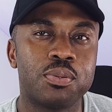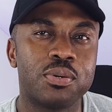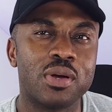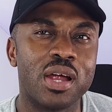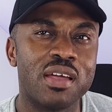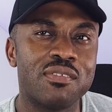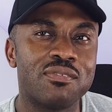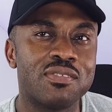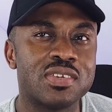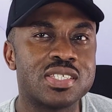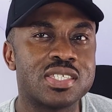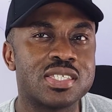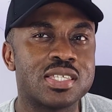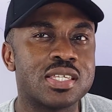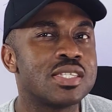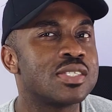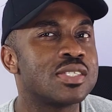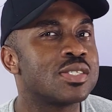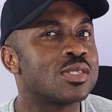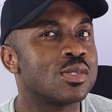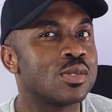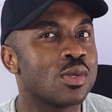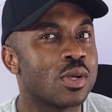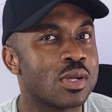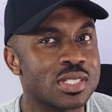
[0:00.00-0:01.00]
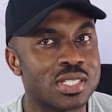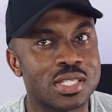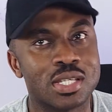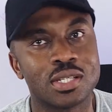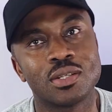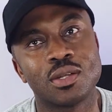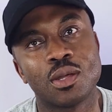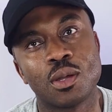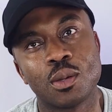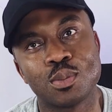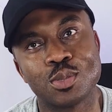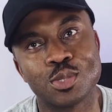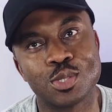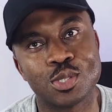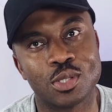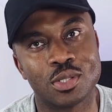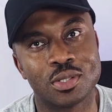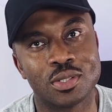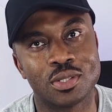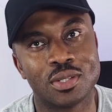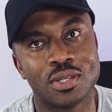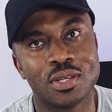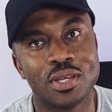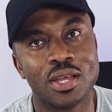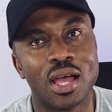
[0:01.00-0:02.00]
Privacy is not an option,
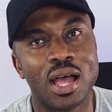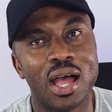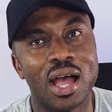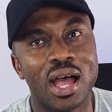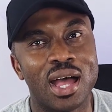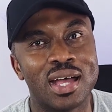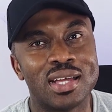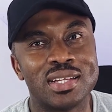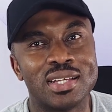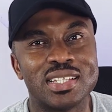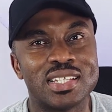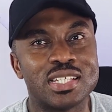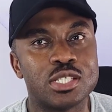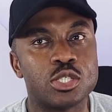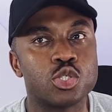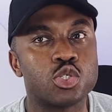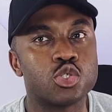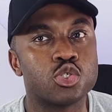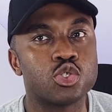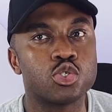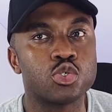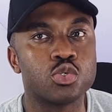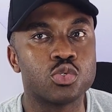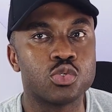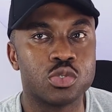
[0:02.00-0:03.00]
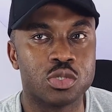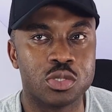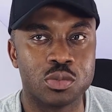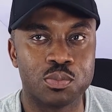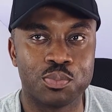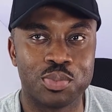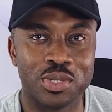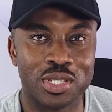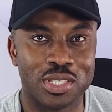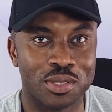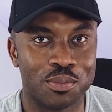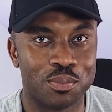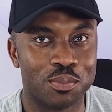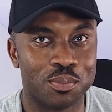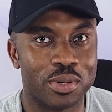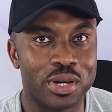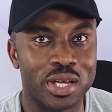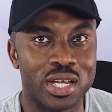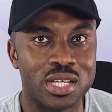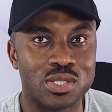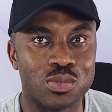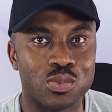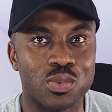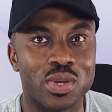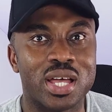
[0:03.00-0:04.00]
and it shouldn't be the
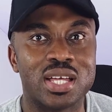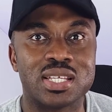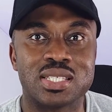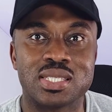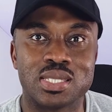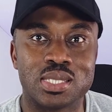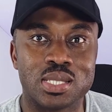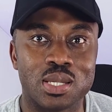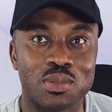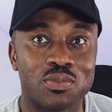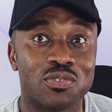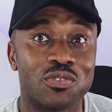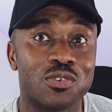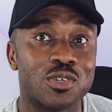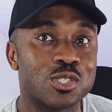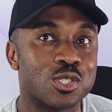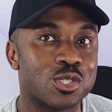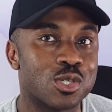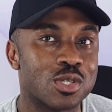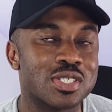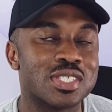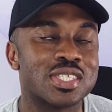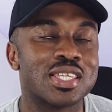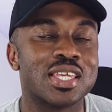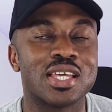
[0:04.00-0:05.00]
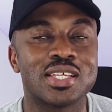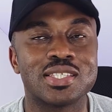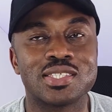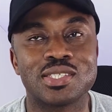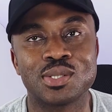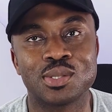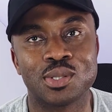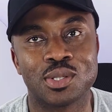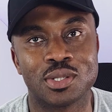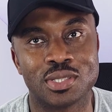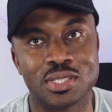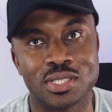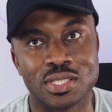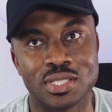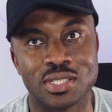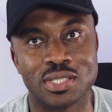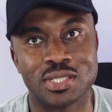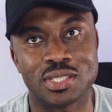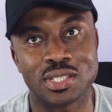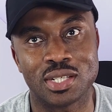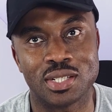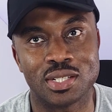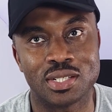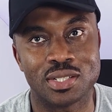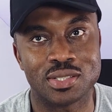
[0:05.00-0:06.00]
price we accept for just getting on the
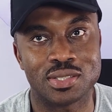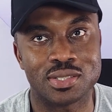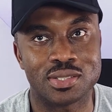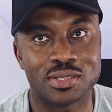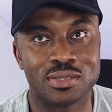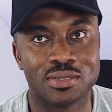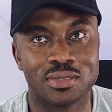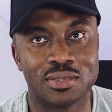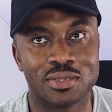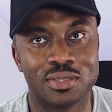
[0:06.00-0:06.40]
internet.